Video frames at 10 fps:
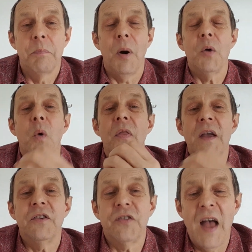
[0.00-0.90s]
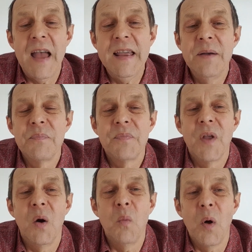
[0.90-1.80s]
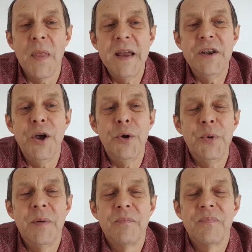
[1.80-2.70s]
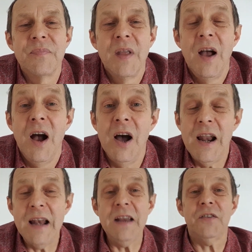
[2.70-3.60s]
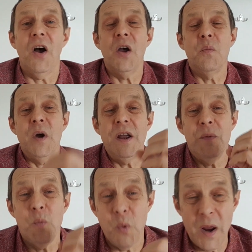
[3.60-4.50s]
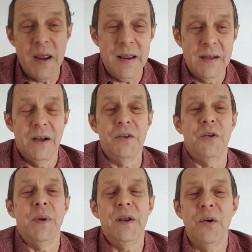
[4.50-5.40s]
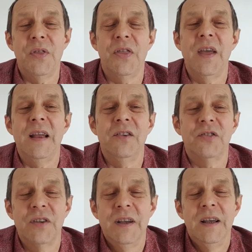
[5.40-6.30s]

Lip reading: by what they say and what they do. And any time we are doing good things